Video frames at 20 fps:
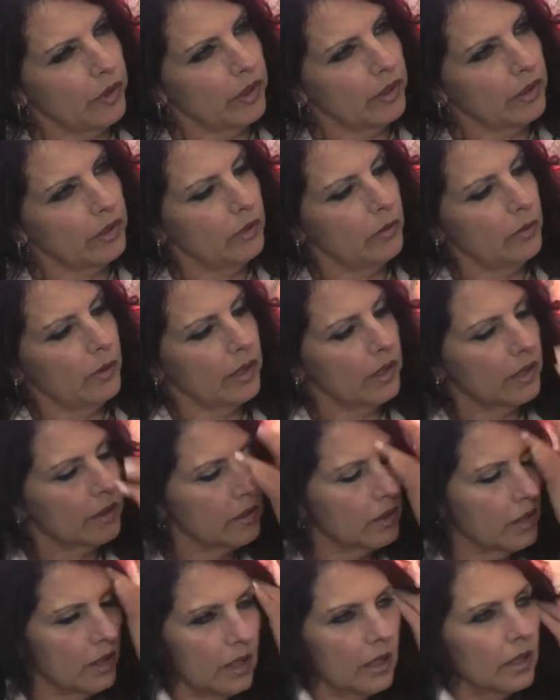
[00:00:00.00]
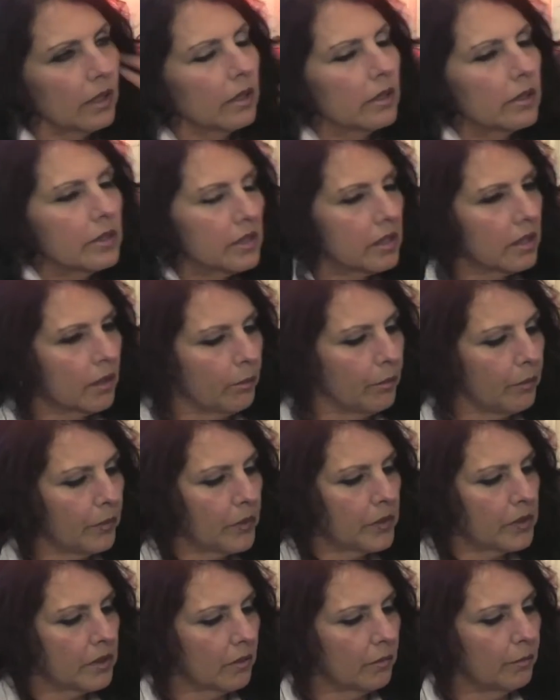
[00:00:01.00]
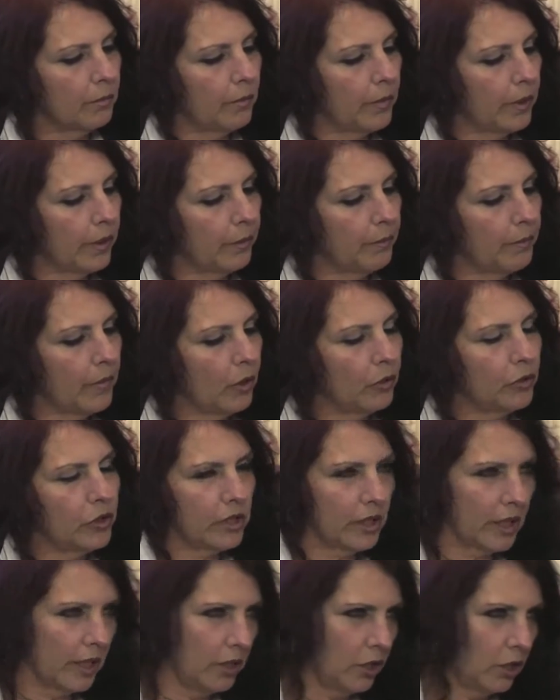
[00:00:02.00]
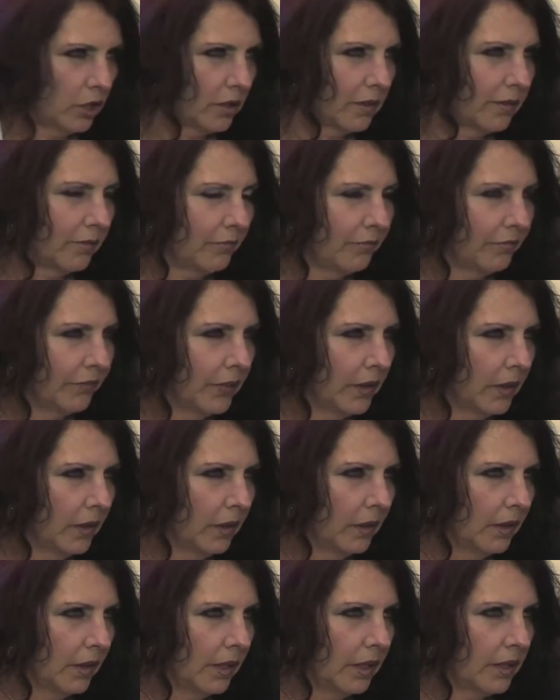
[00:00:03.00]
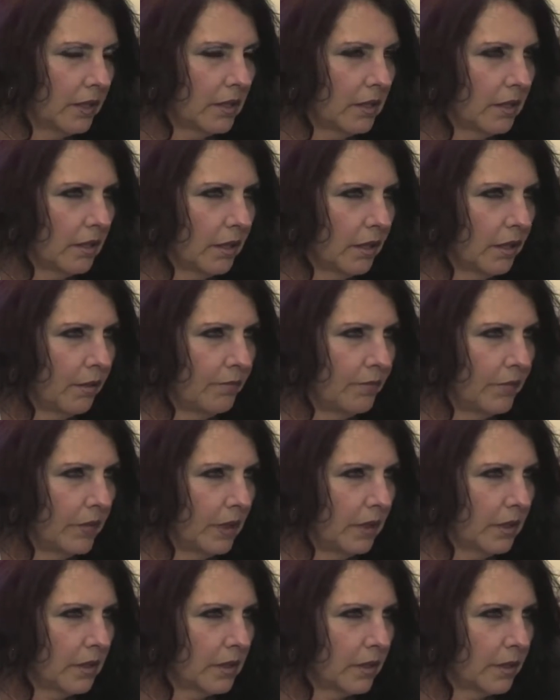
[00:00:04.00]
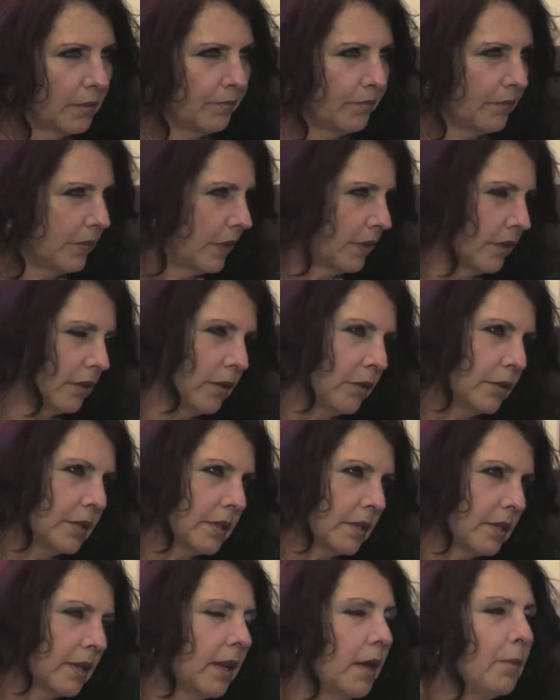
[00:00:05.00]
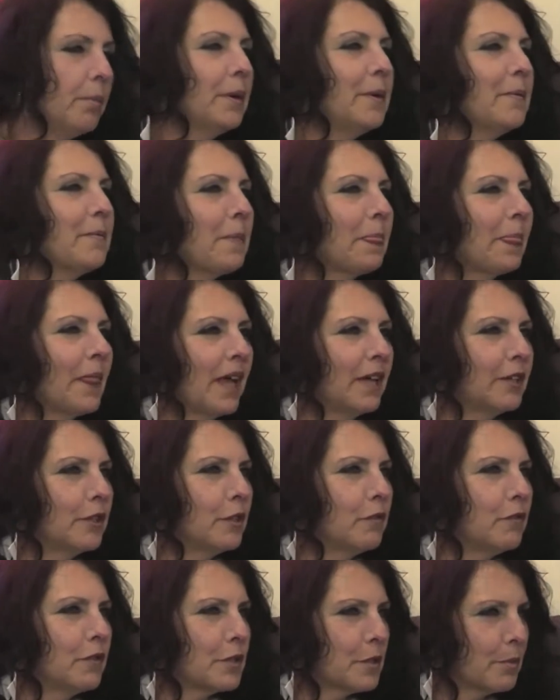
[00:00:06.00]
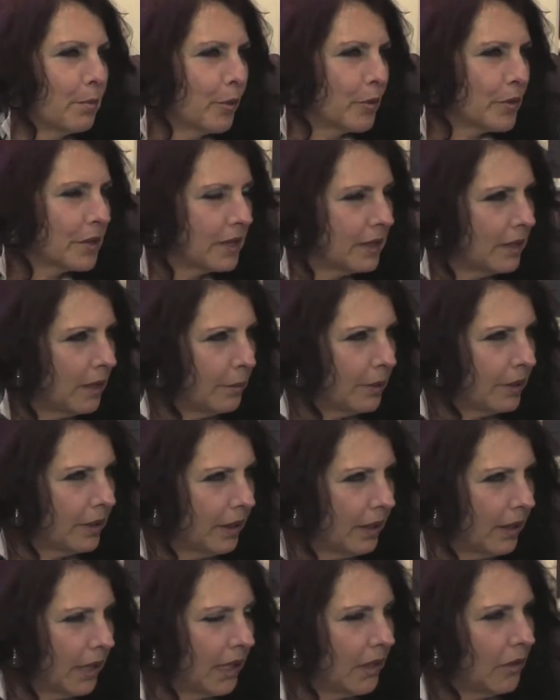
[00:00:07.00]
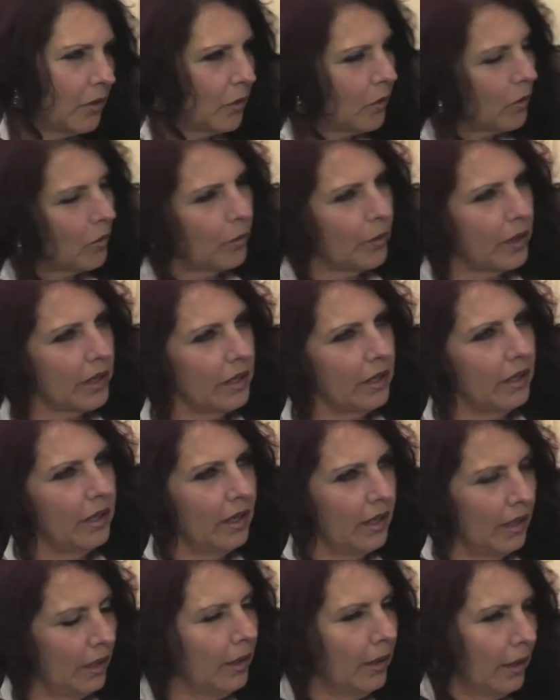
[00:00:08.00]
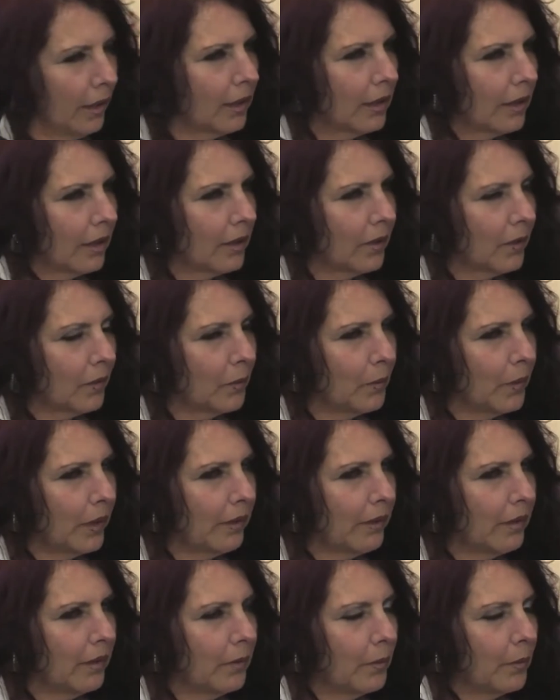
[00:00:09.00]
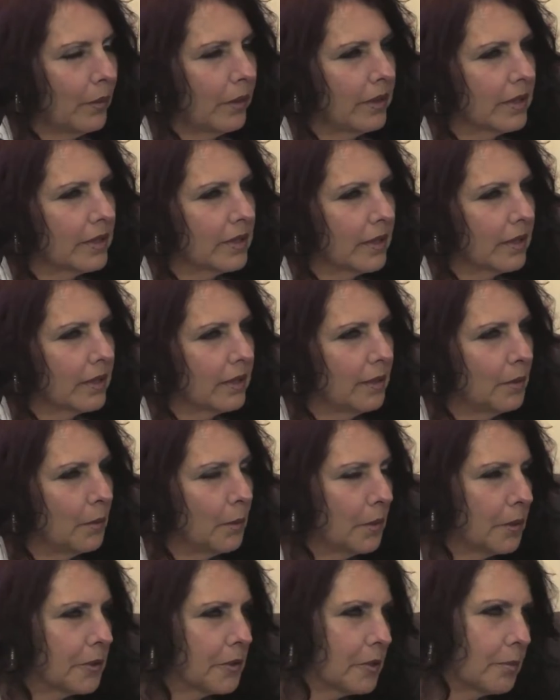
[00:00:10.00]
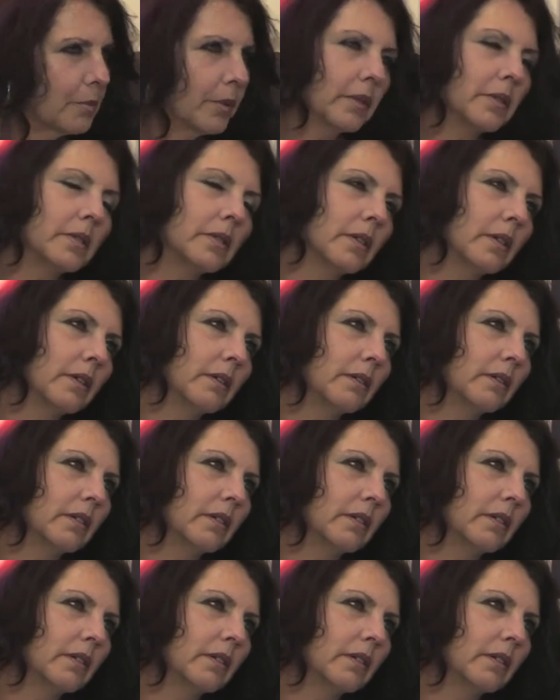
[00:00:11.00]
where you had some some um, altercation at a, at a I don't know, is a club. I don't know if it's a boxing club again or was, where, uh, where where exactly it was, but